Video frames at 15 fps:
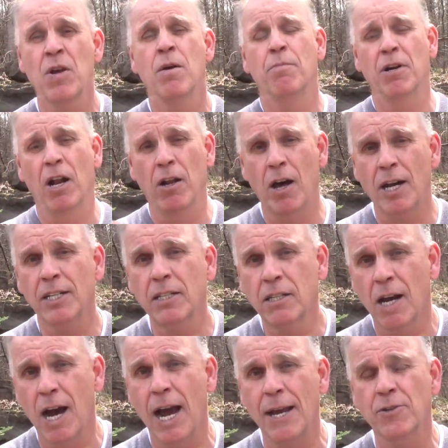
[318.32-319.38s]
But a lot of
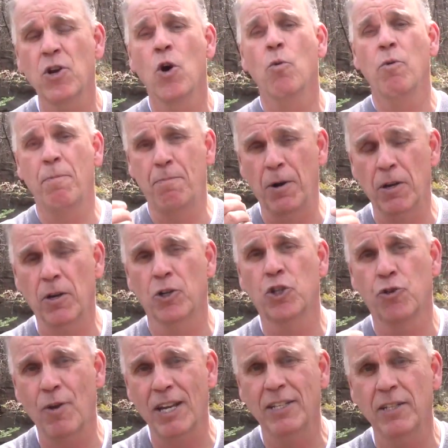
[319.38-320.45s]
times we put our
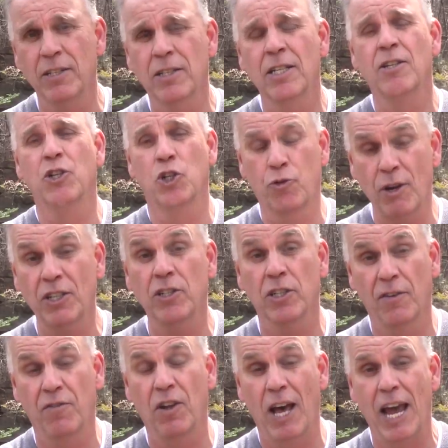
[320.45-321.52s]
stresses, the stresses
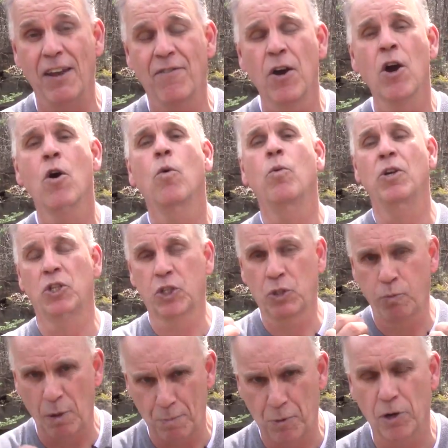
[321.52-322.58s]
of life, we,
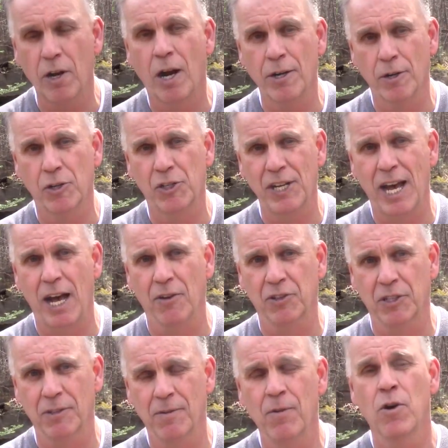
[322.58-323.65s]
we put on
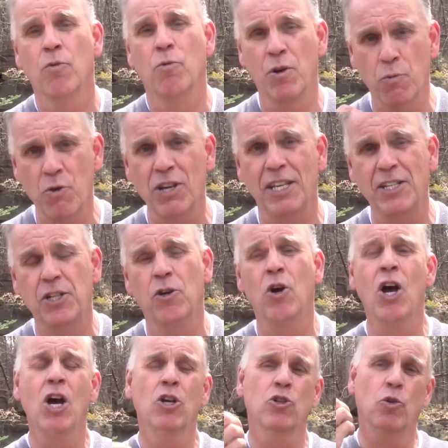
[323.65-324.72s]
ourselves. We really do.
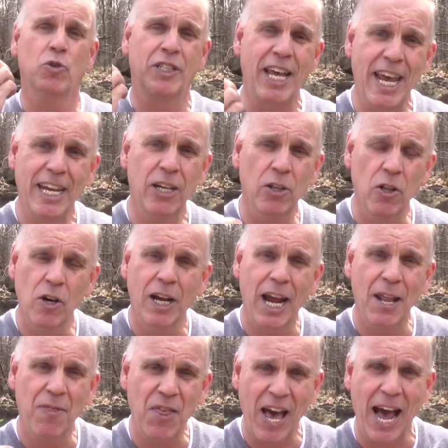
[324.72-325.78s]
So take a look
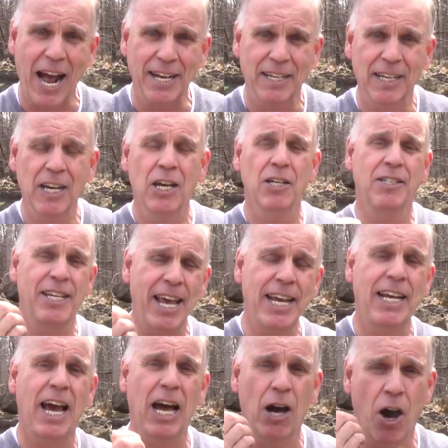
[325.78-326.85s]
at that.
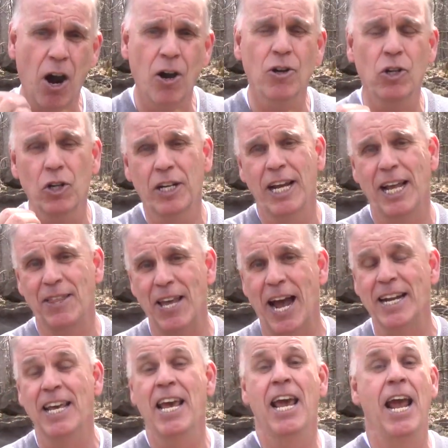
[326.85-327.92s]
Take a hard look at
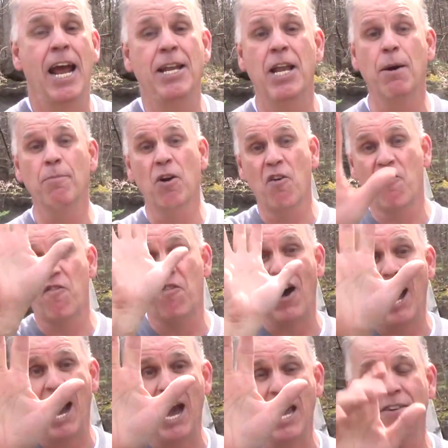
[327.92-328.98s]
that. And number
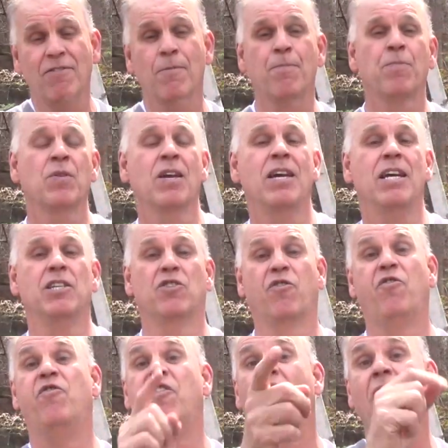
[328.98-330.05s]
five is
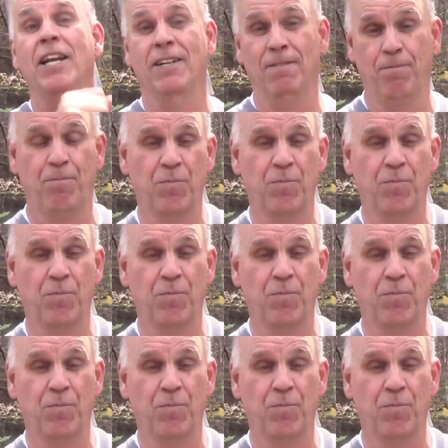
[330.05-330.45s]
fun.